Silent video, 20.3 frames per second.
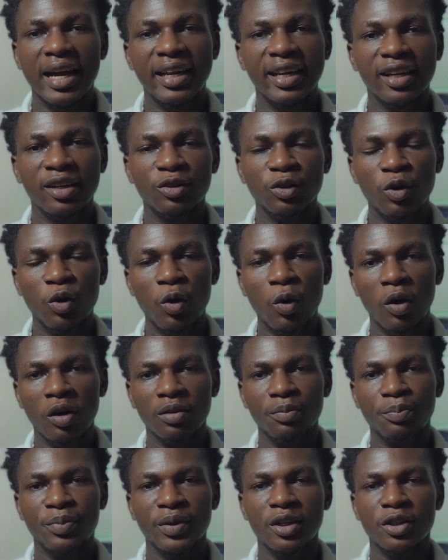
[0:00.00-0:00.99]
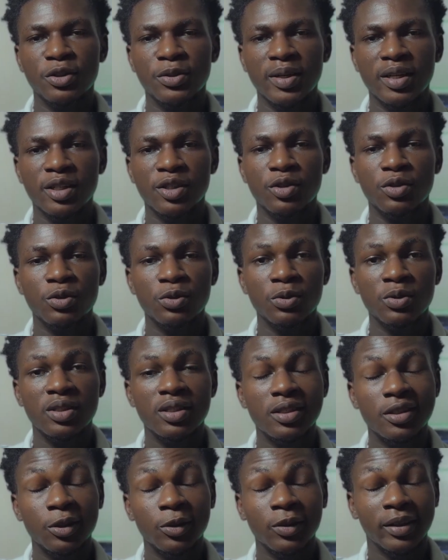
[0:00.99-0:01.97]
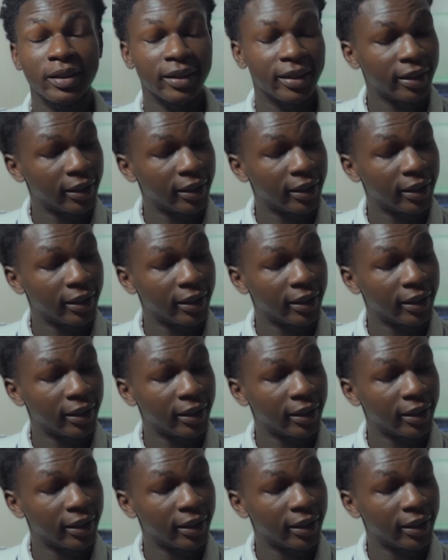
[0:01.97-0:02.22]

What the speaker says: I then go on Pinterest to